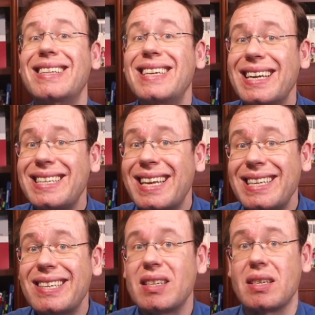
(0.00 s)
The
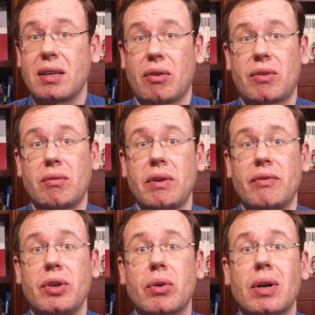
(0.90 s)
identity of the
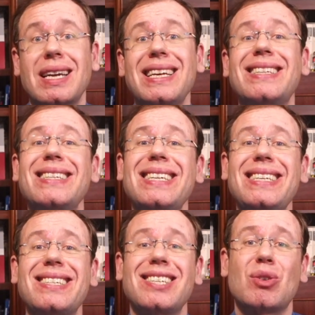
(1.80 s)
reviewer is
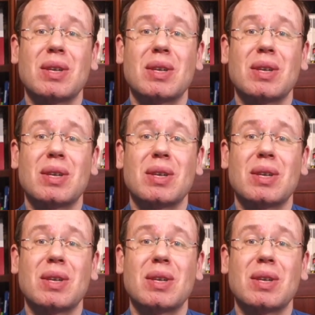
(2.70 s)
easy to